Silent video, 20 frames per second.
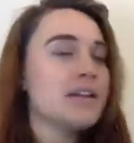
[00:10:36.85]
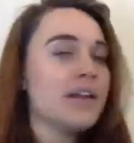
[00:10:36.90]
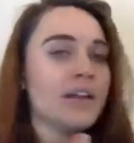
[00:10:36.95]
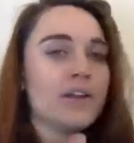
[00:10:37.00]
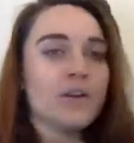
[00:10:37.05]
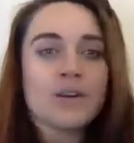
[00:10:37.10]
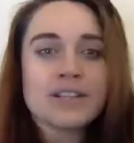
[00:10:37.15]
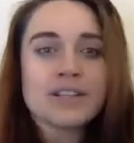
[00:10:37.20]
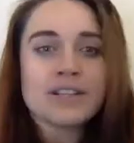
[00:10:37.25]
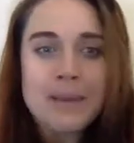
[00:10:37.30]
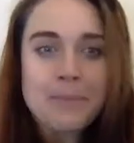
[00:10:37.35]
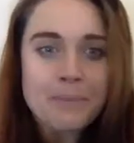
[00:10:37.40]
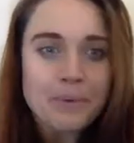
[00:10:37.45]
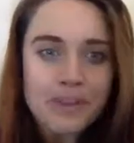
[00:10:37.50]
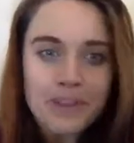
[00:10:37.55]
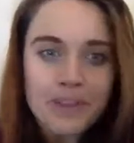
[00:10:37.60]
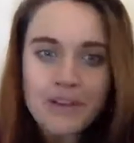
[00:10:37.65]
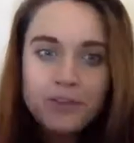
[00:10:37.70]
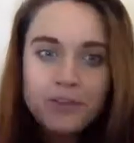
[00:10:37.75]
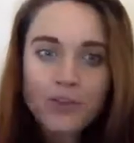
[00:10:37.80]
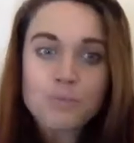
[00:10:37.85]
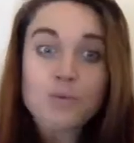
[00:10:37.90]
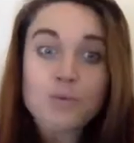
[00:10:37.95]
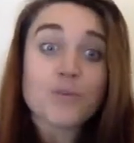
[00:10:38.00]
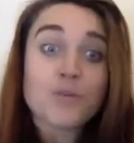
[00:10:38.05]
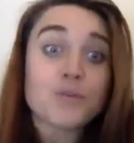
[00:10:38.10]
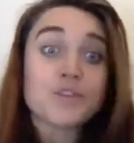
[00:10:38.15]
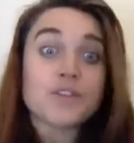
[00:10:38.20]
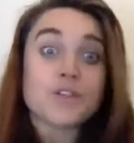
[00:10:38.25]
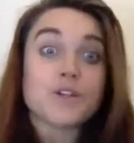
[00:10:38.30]
your example there, if you
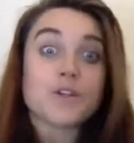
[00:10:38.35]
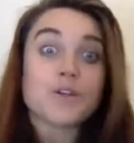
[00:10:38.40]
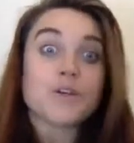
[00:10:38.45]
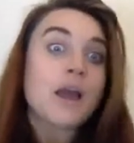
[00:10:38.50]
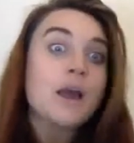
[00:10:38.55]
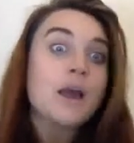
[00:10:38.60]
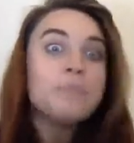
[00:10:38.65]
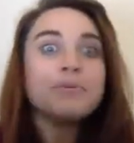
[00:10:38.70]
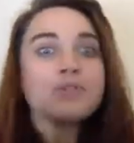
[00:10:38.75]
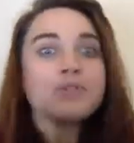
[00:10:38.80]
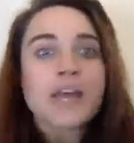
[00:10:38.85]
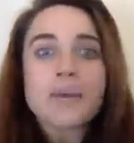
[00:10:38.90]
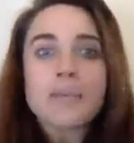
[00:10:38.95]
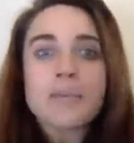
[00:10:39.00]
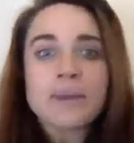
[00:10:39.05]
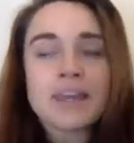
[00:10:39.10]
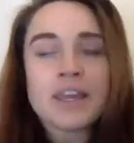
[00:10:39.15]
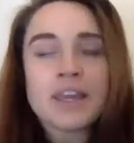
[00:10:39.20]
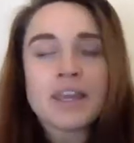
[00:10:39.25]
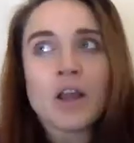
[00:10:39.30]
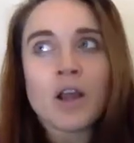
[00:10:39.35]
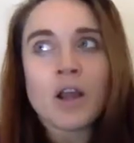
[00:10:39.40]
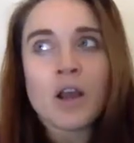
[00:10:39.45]
move to Abu Dhabi